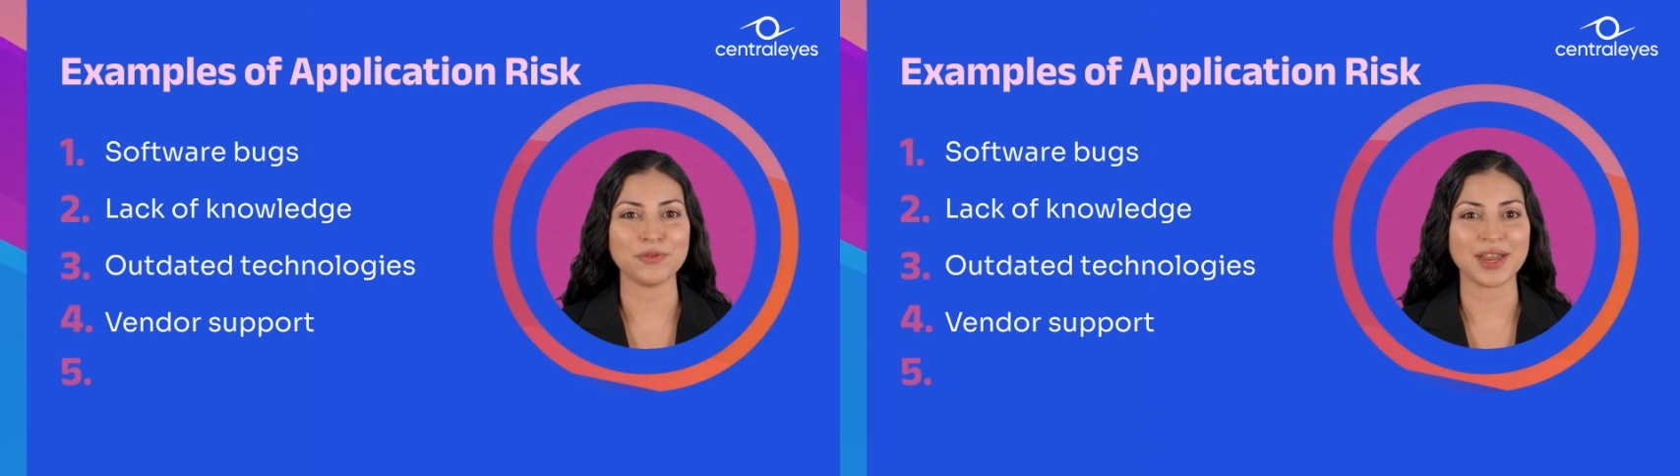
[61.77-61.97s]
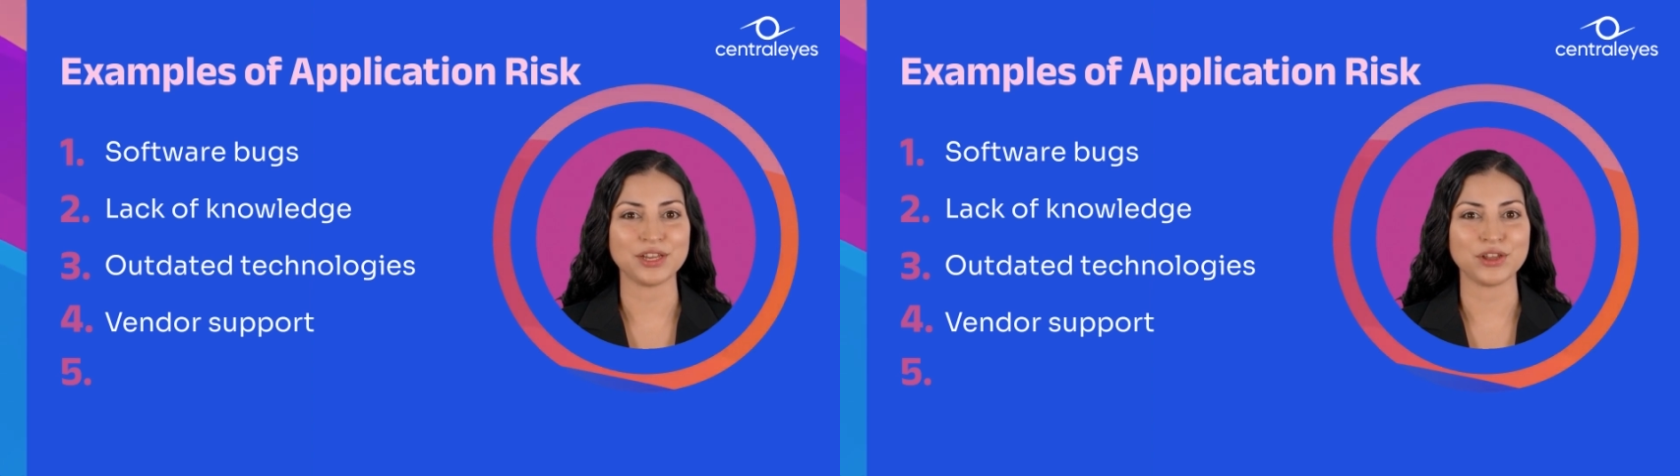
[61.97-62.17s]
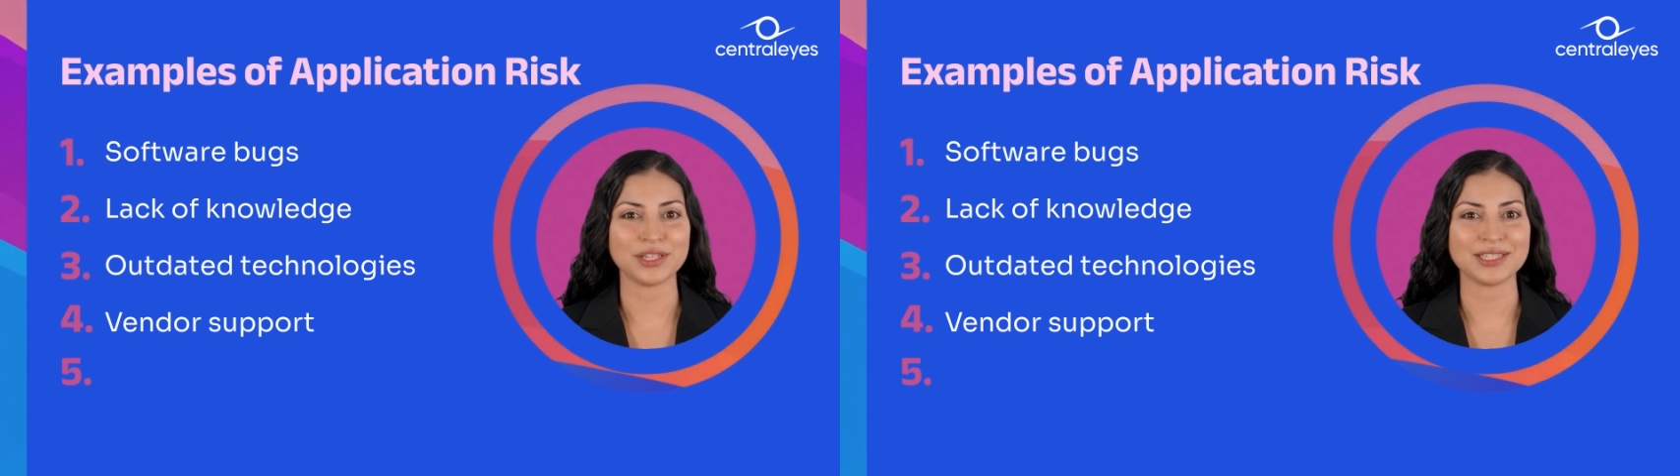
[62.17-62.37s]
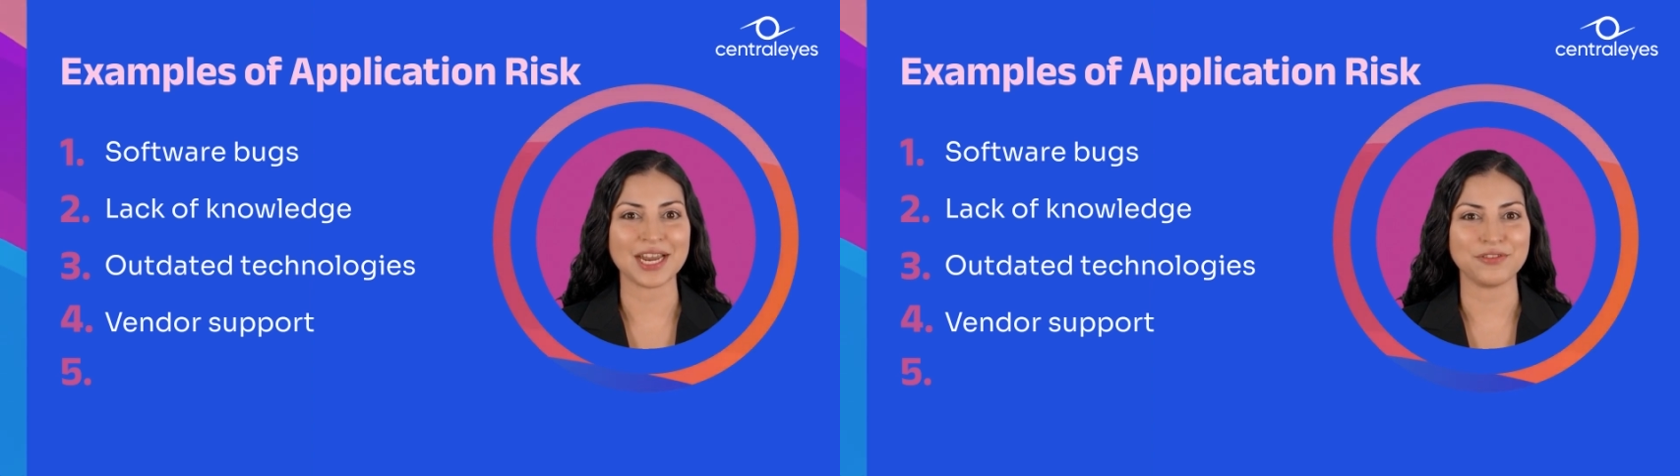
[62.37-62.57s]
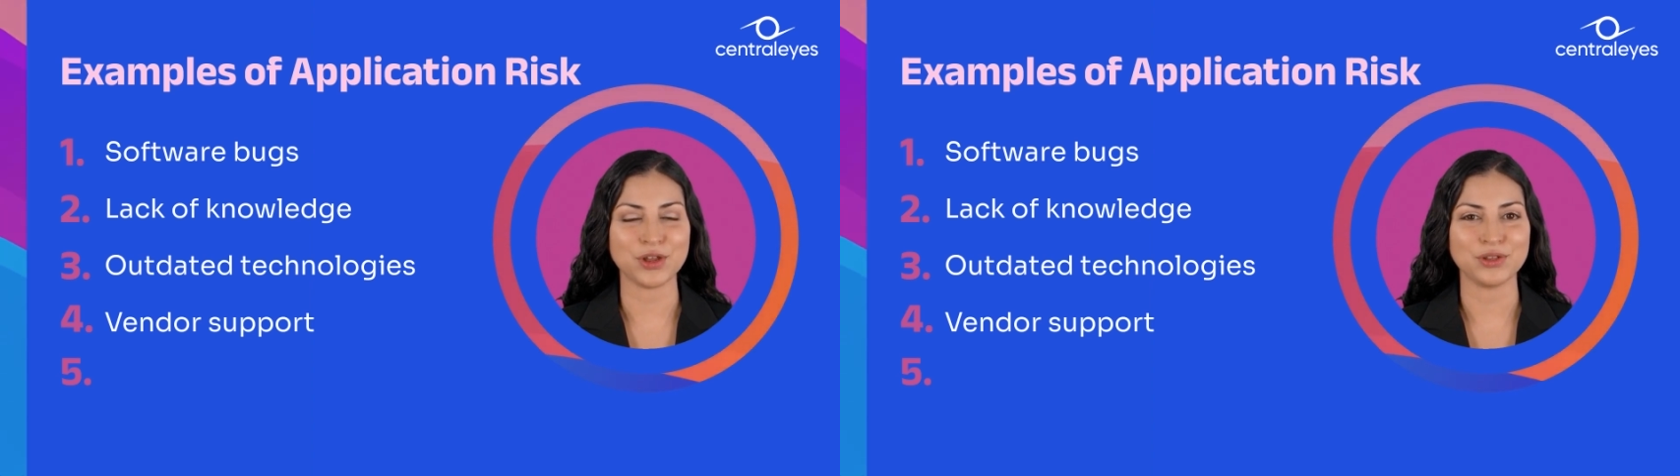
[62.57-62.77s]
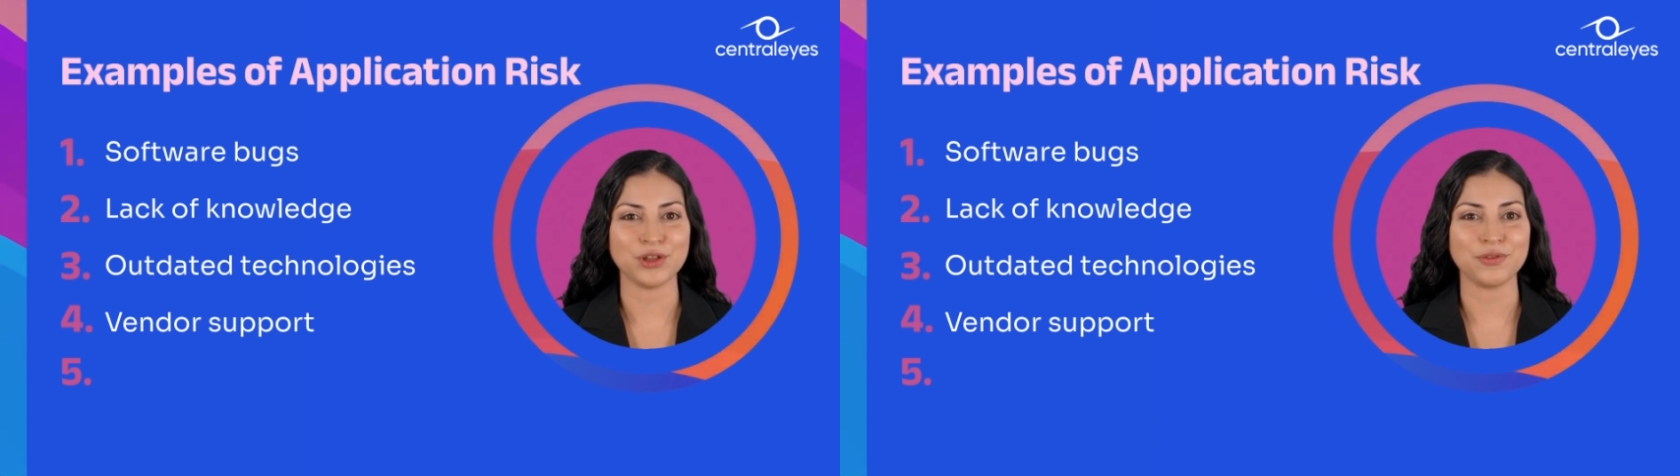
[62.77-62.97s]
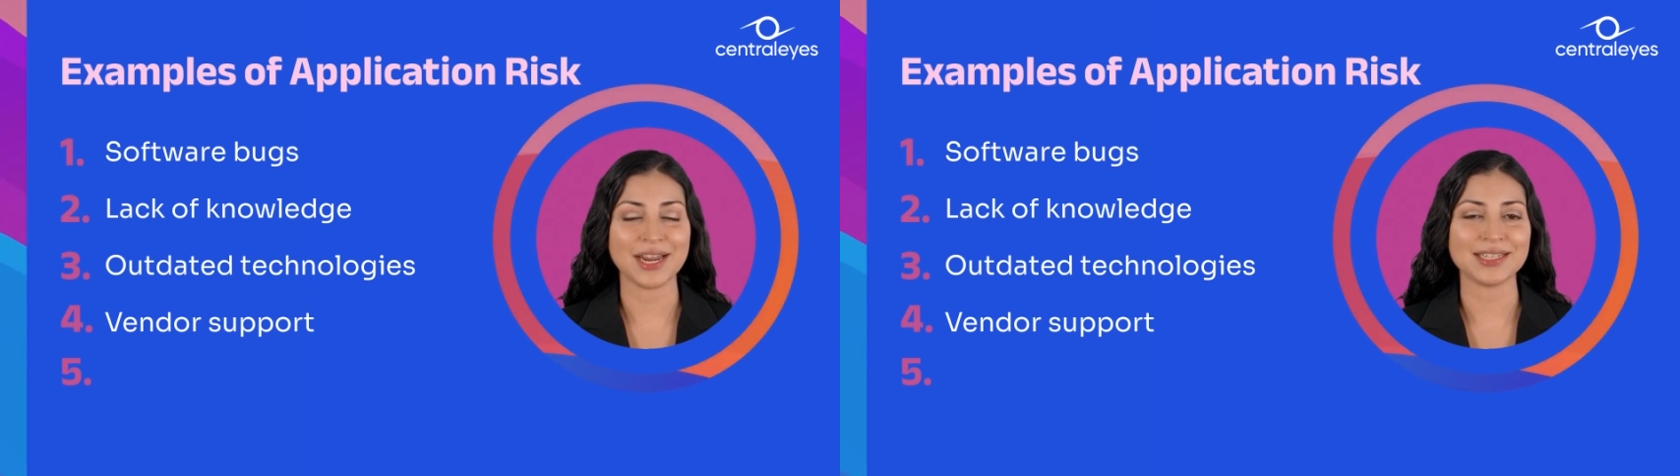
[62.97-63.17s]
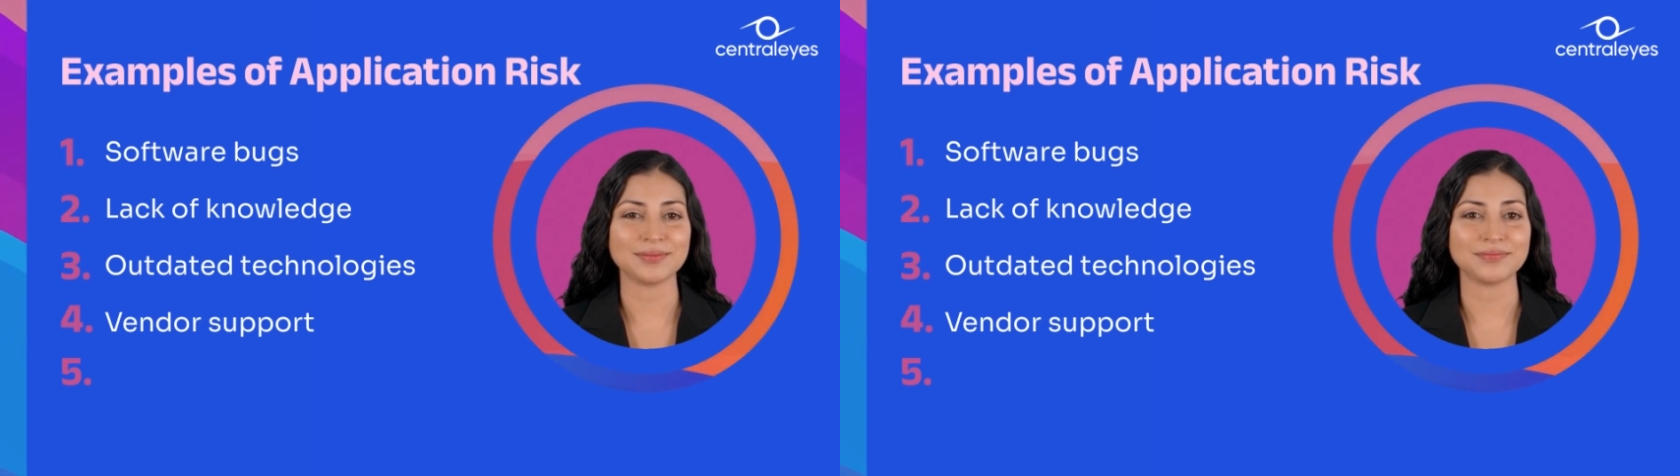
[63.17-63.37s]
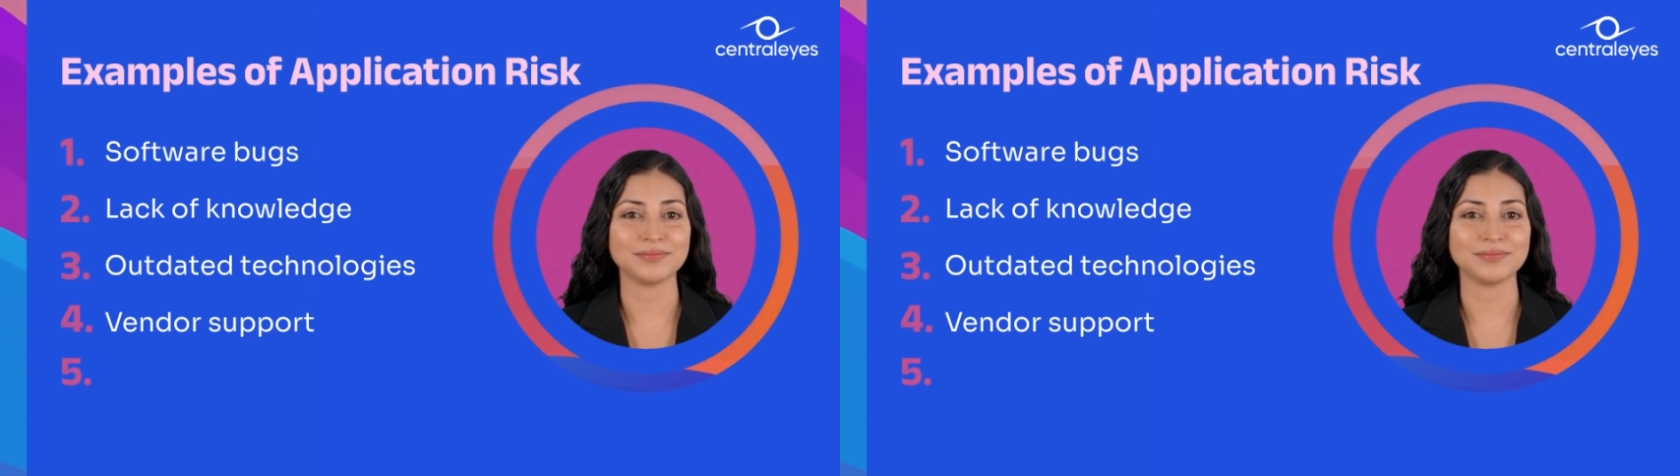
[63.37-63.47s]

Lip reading: vendor is definitely a risk.